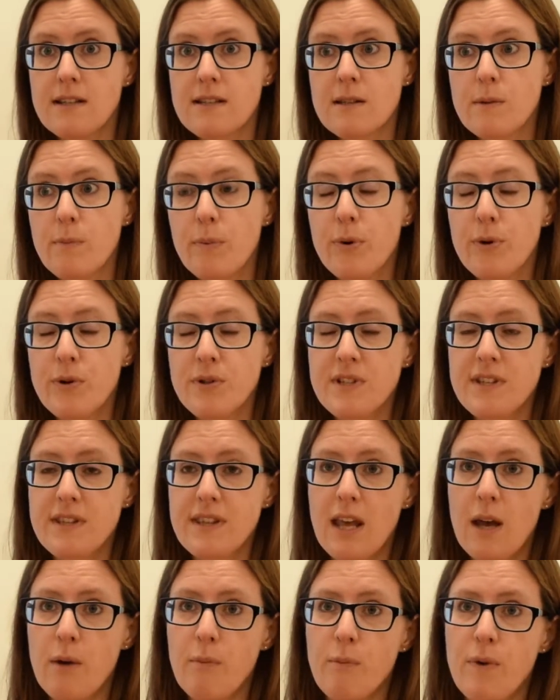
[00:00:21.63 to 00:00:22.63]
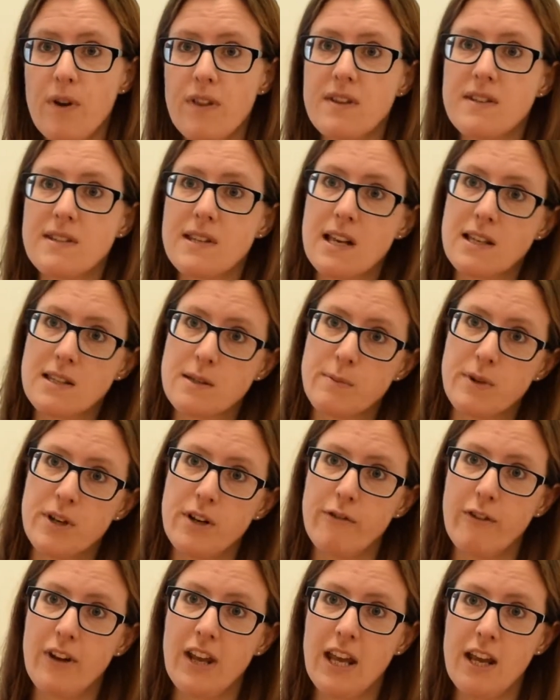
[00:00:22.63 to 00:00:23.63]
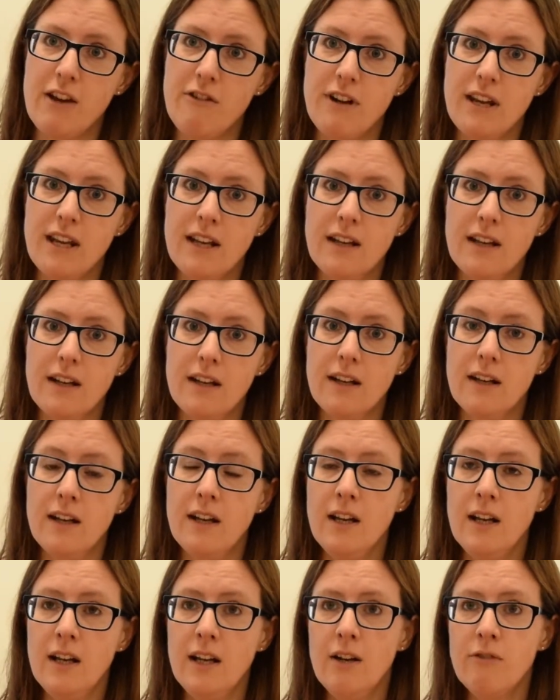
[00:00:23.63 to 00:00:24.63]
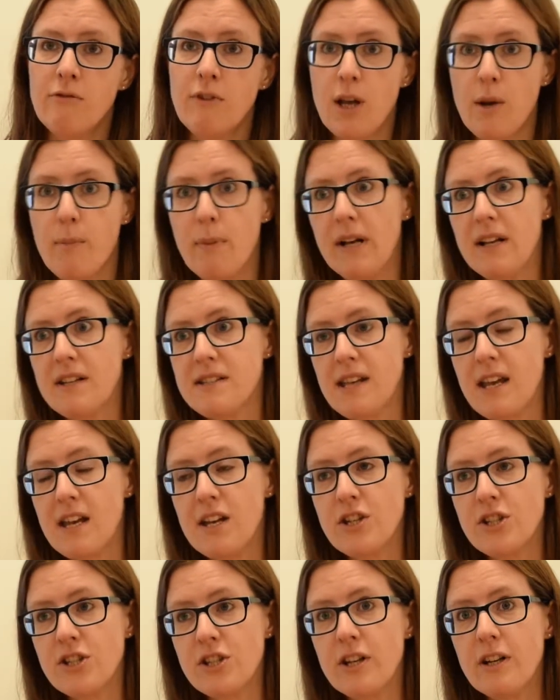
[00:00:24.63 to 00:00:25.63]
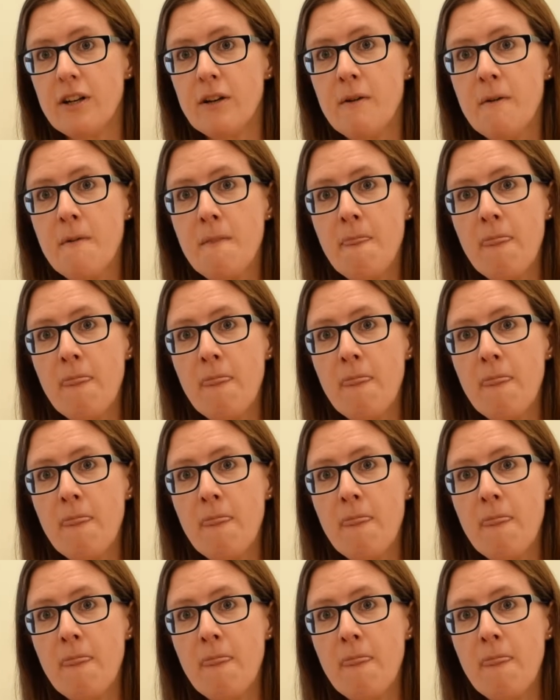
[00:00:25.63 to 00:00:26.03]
supporting them with assessment of hearing and rehabilitation.